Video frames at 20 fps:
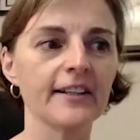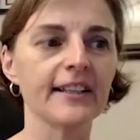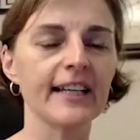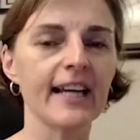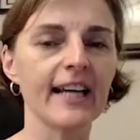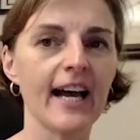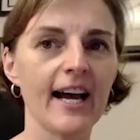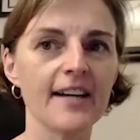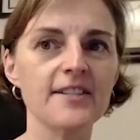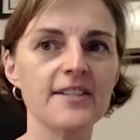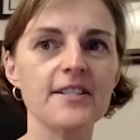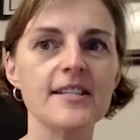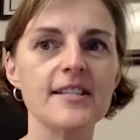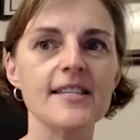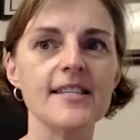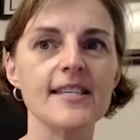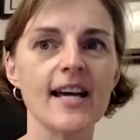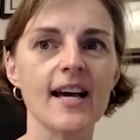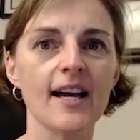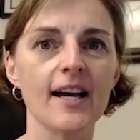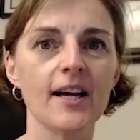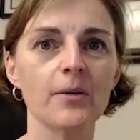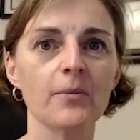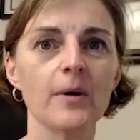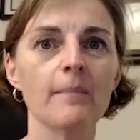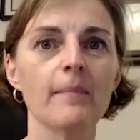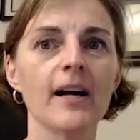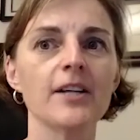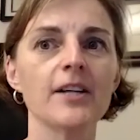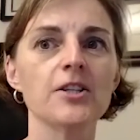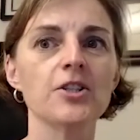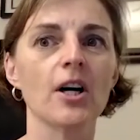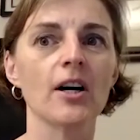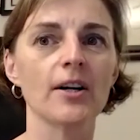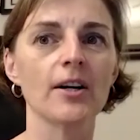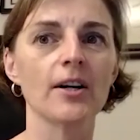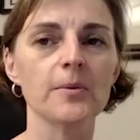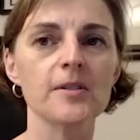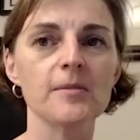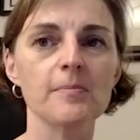had to say when my
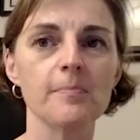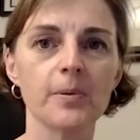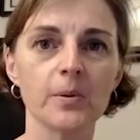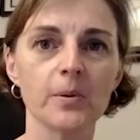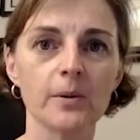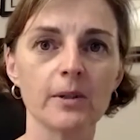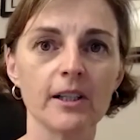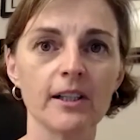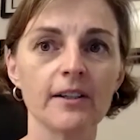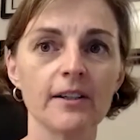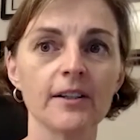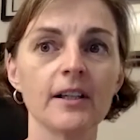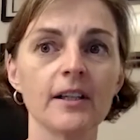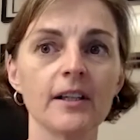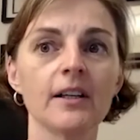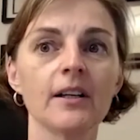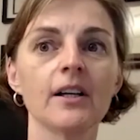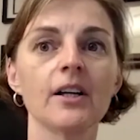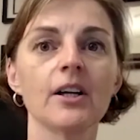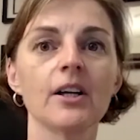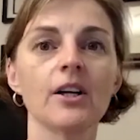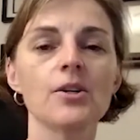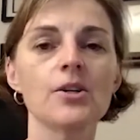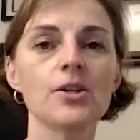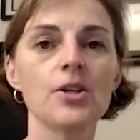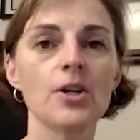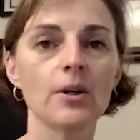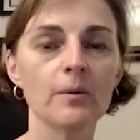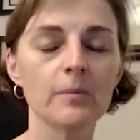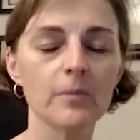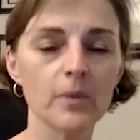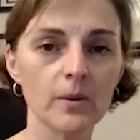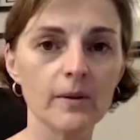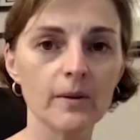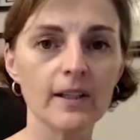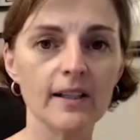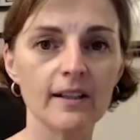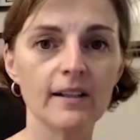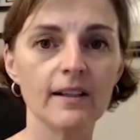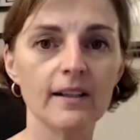daughter was born, no
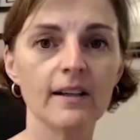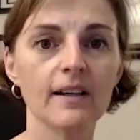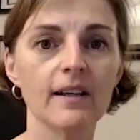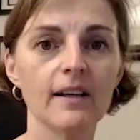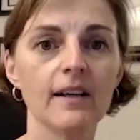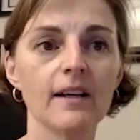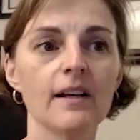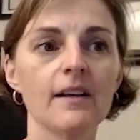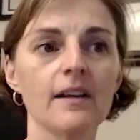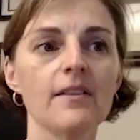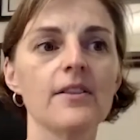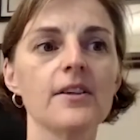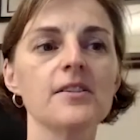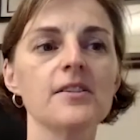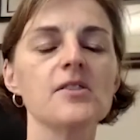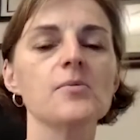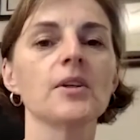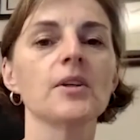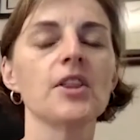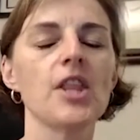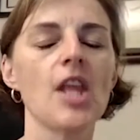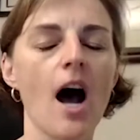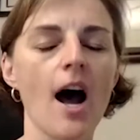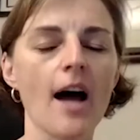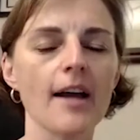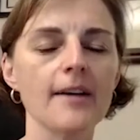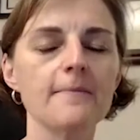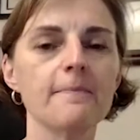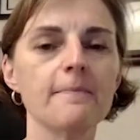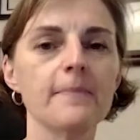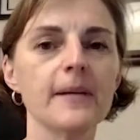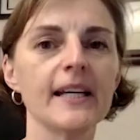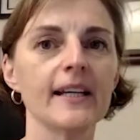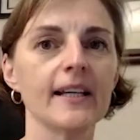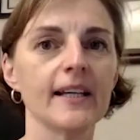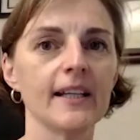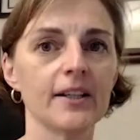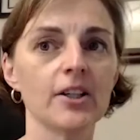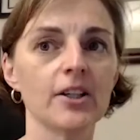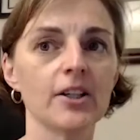more. This will not be
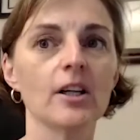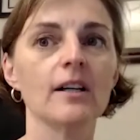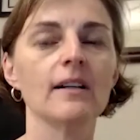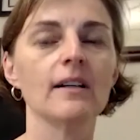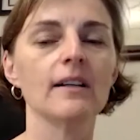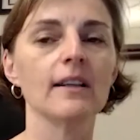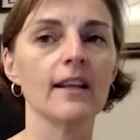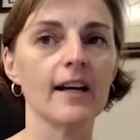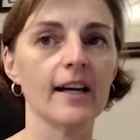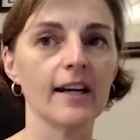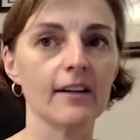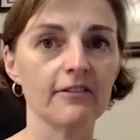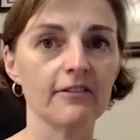in her life.